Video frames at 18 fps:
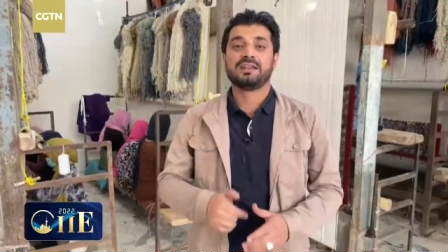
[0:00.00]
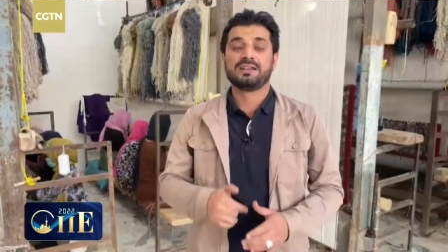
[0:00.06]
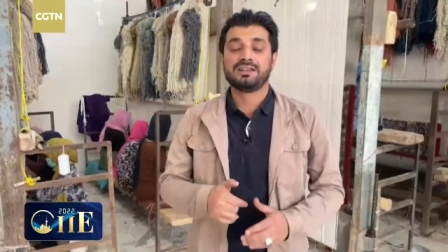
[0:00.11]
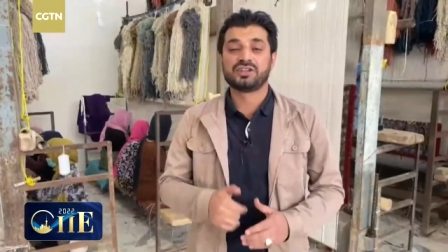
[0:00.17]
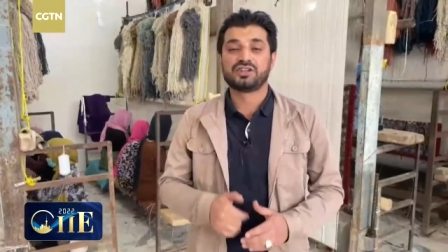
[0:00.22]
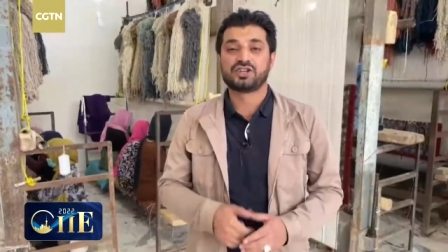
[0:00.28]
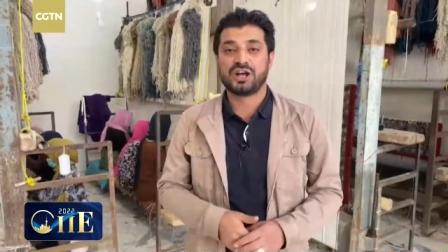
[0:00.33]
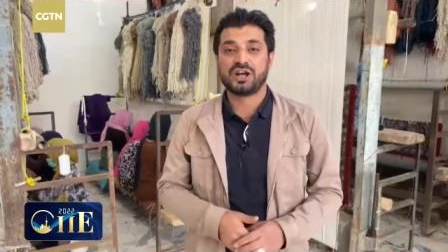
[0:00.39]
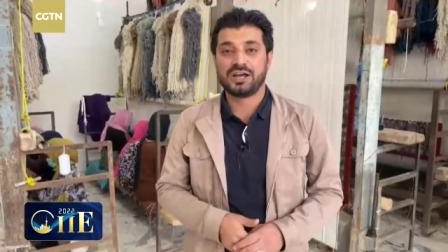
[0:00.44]

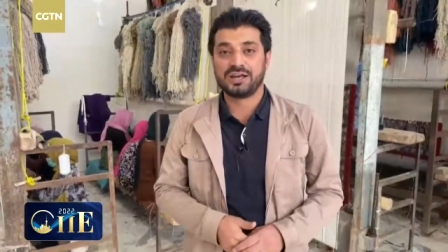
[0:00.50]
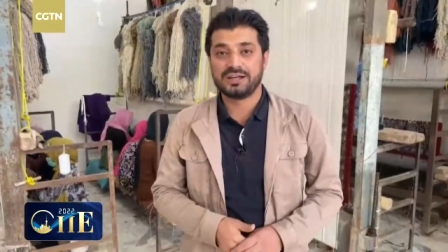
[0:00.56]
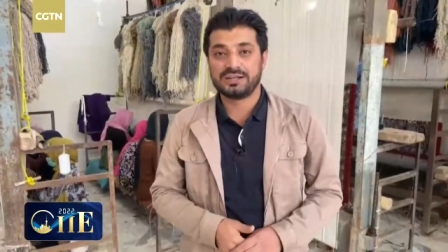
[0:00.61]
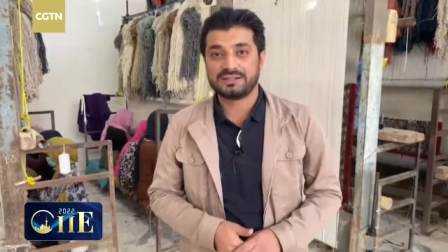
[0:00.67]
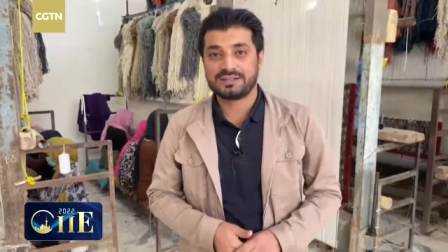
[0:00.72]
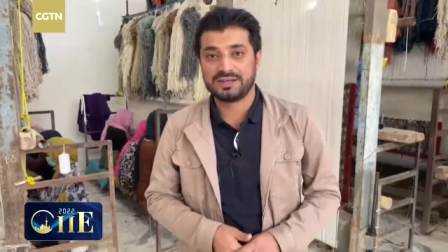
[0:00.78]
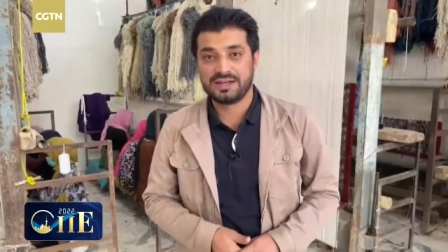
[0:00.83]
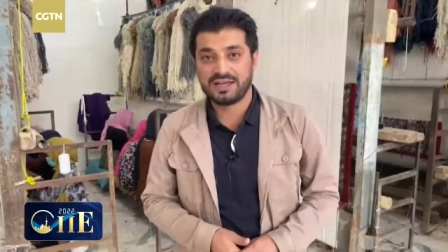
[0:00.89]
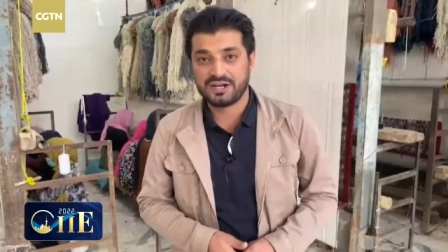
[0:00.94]
the China
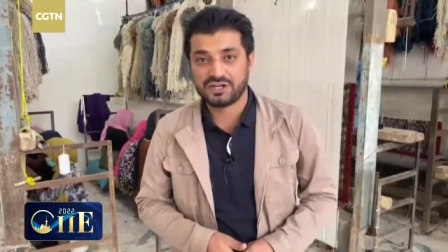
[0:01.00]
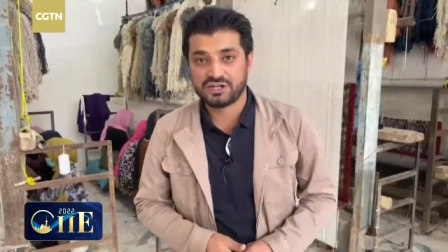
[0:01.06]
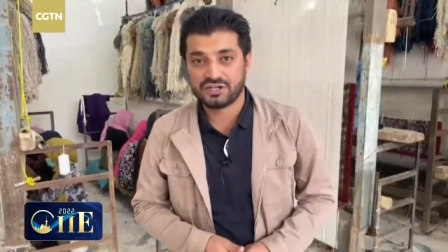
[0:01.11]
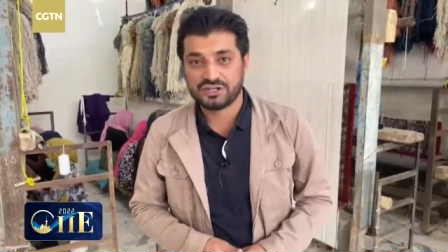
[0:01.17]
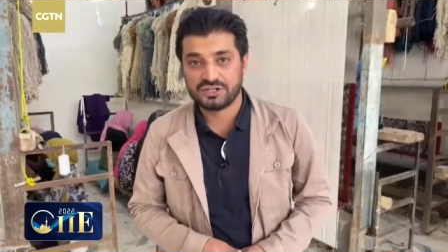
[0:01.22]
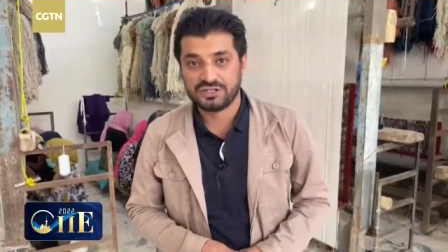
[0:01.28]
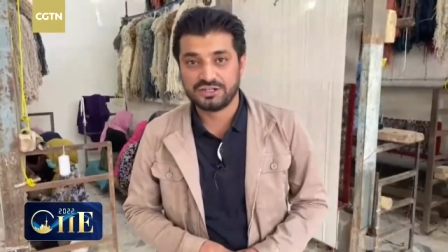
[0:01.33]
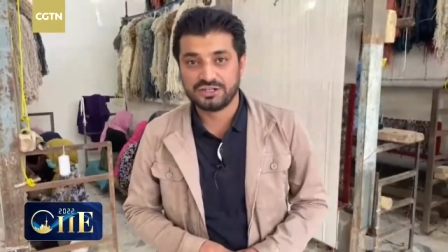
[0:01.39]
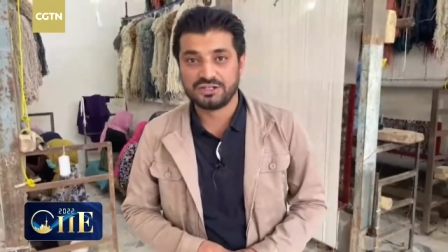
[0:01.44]

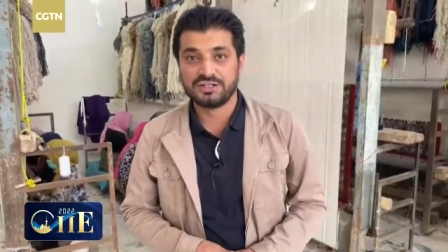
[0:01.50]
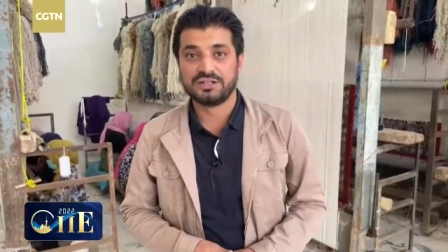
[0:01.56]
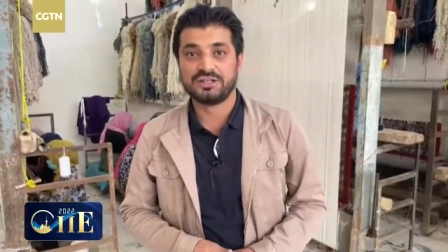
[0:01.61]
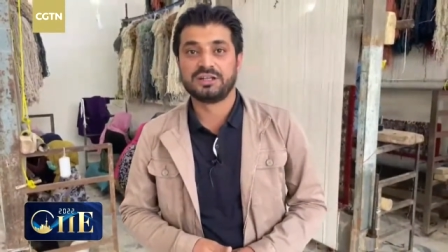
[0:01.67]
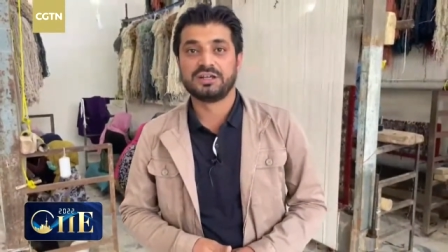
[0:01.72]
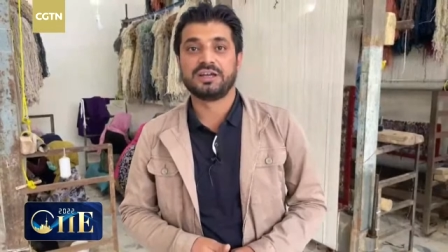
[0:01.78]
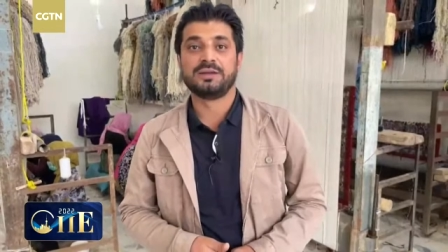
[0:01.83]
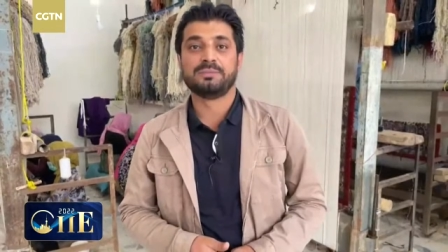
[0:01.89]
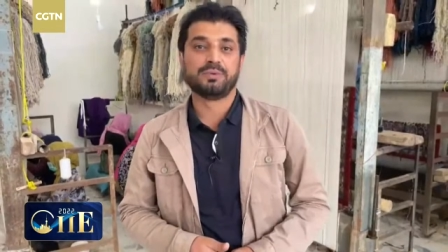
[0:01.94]

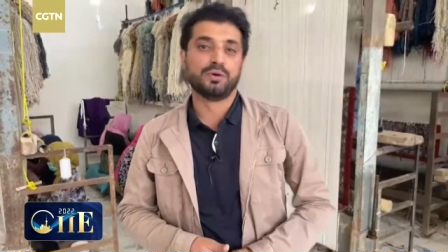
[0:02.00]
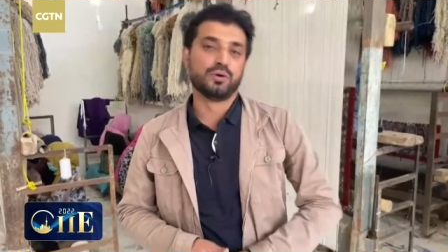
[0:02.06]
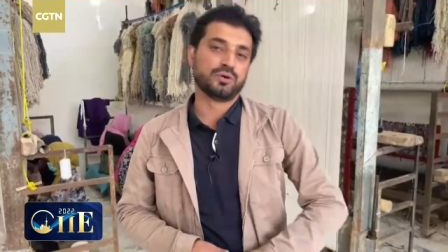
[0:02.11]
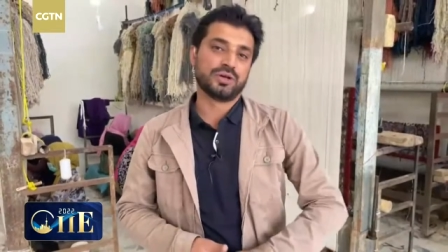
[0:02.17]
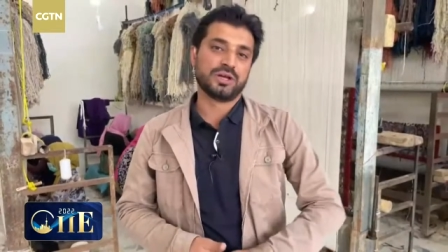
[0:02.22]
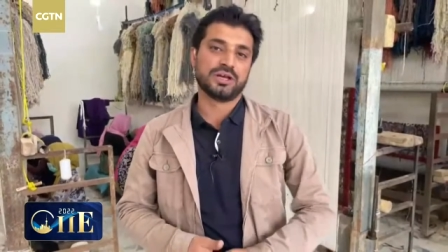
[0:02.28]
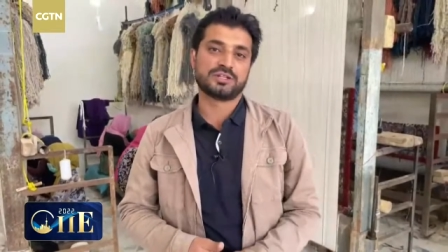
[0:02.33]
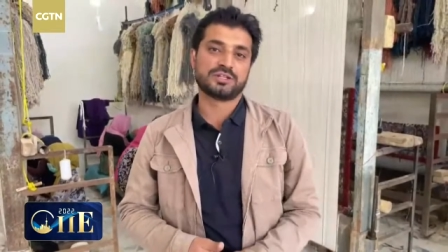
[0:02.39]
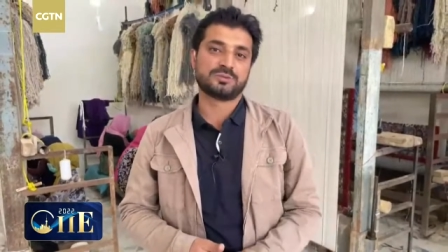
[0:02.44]
International
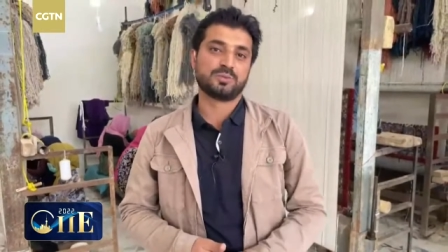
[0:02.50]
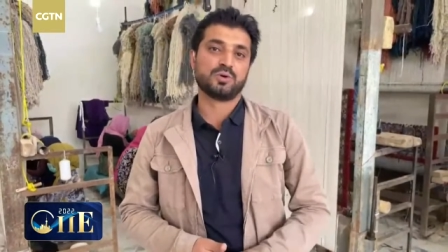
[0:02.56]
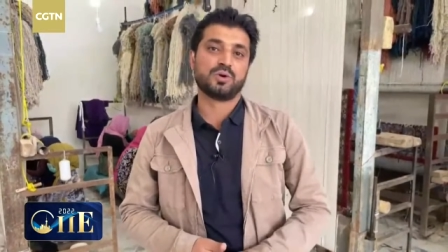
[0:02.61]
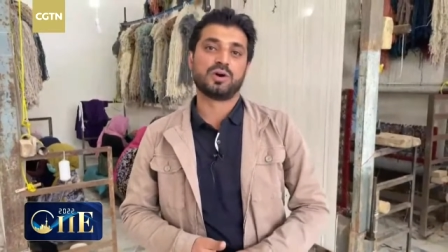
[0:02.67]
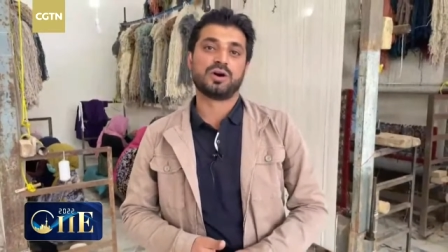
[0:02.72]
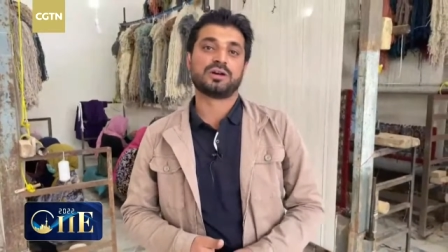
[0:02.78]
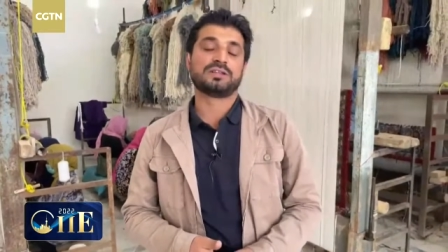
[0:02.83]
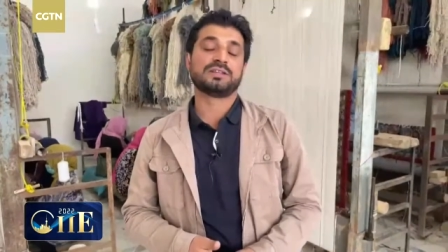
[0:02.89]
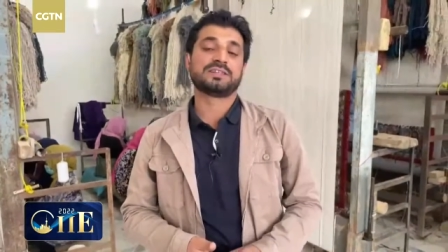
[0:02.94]
Import Expo
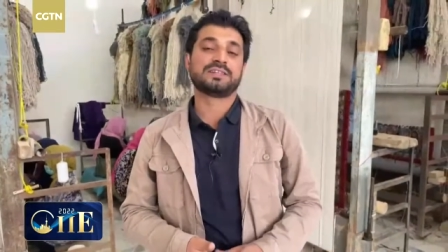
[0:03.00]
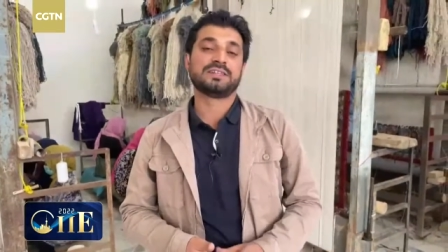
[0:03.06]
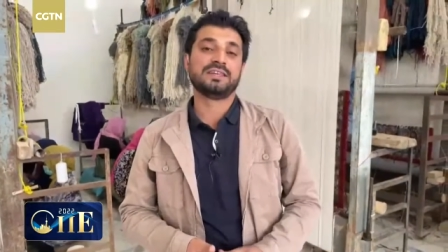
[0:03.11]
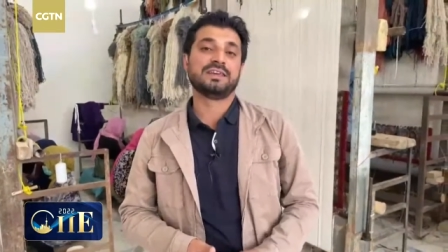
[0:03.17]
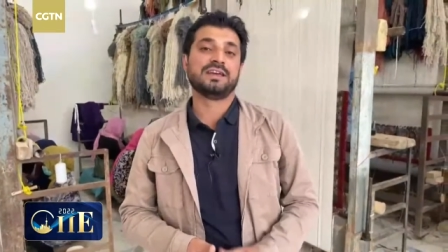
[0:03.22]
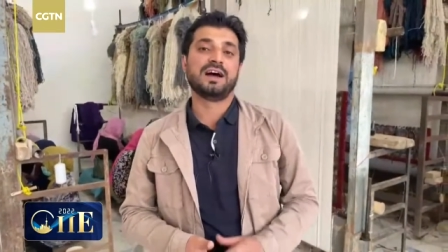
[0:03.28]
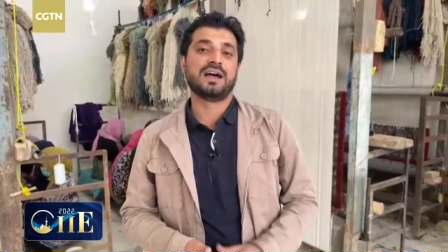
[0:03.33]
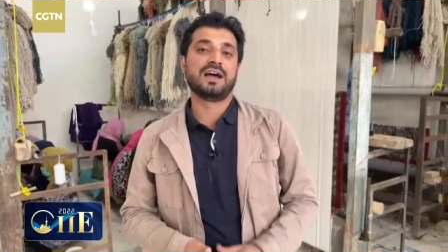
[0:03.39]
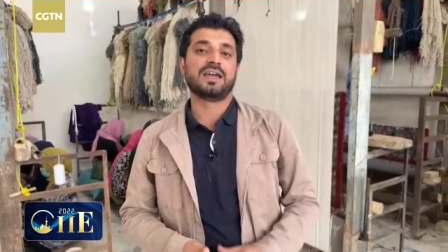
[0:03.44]
or the
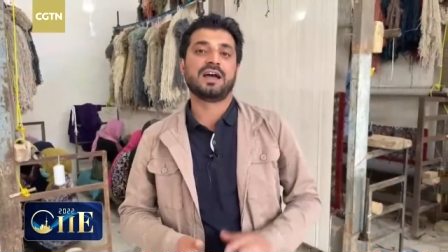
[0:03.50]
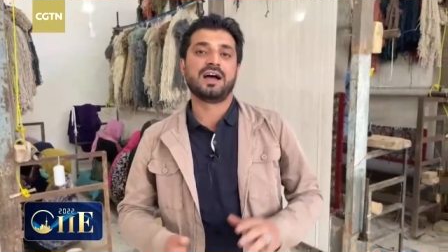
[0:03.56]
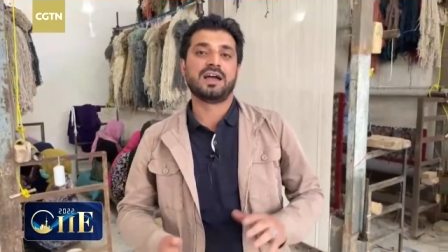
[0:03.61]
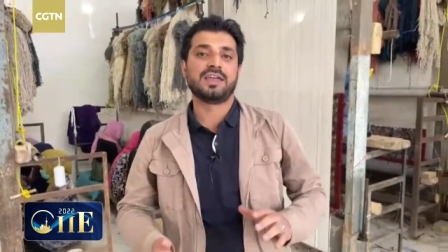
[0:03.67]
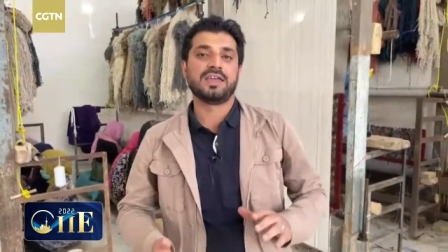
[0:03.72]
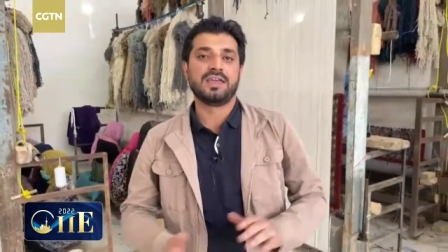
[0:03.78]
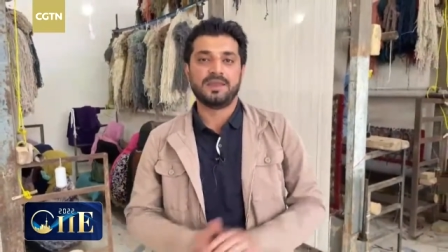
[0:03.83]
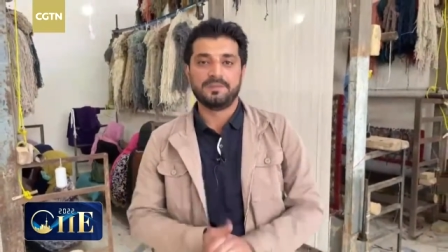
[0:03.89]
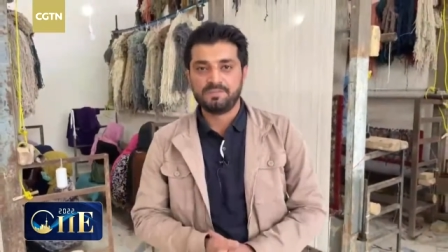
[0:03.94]
CII
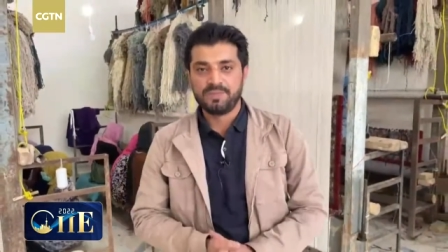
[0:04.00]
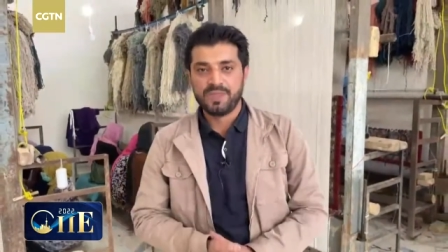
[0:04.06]
IE.